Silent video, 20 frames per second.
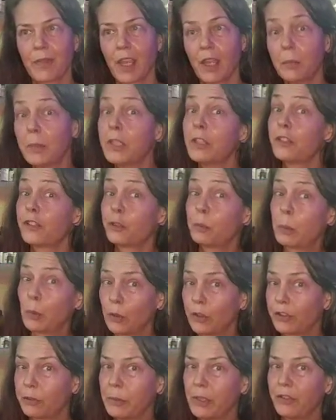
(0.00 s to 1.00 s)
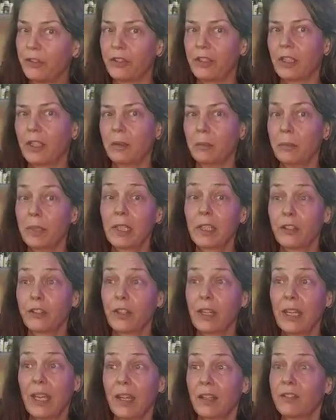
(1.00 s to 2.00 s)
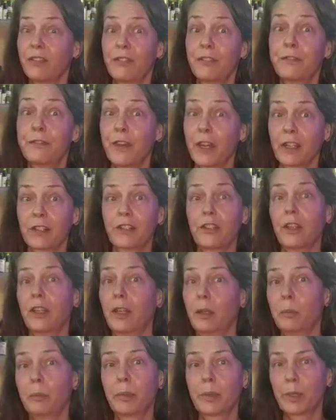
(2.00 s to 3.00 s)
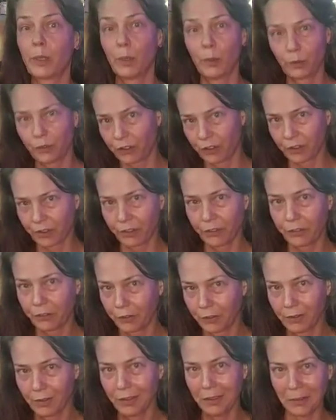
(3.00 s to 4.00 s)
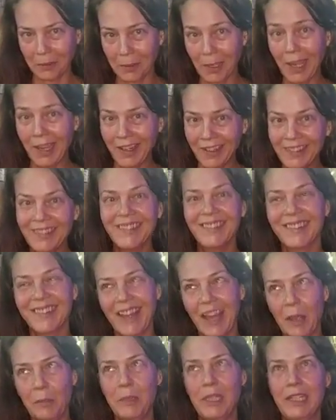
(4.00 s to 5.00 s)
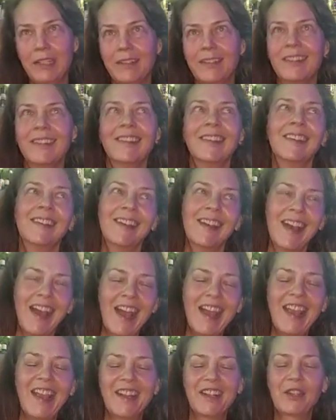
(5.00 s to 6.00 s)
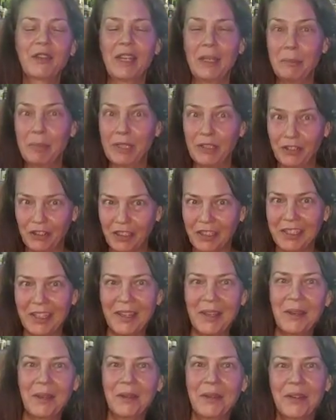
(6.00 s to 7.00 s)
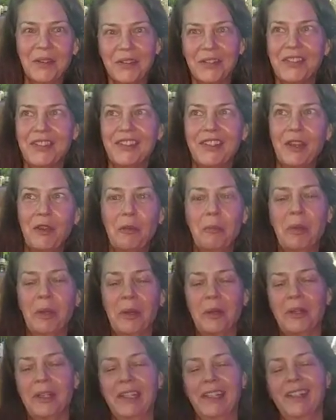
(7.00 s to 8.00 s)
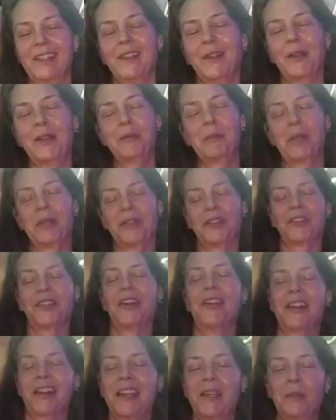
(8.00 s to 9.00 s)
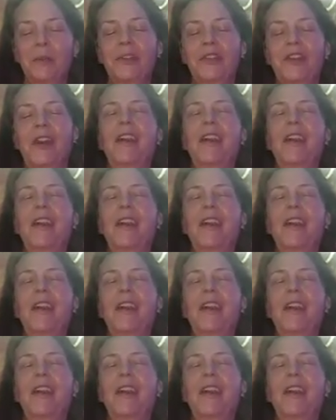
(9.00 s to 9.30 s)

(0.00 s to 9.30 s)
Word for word: I'm in a sports museum because I had fucked up coaches, okay? I mean, I had a great pitching coach, you know, Birdie, Lloyd Birdsong, he was